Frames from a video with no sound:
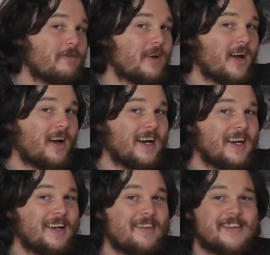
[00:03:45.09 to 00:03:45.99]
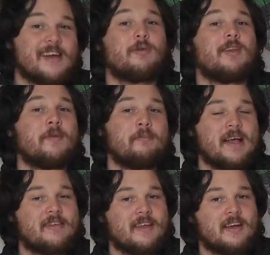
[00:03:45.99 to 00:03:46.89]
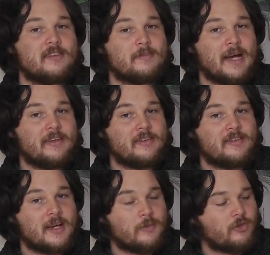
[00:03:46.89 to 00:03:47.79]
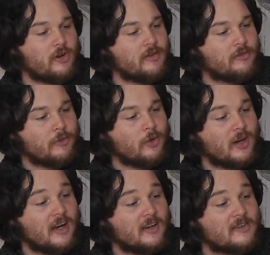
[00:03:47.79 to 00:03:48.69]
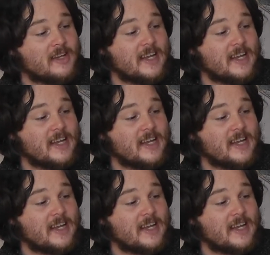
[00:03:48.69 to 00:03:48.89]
However, I say one of the best things about this DM screen for last,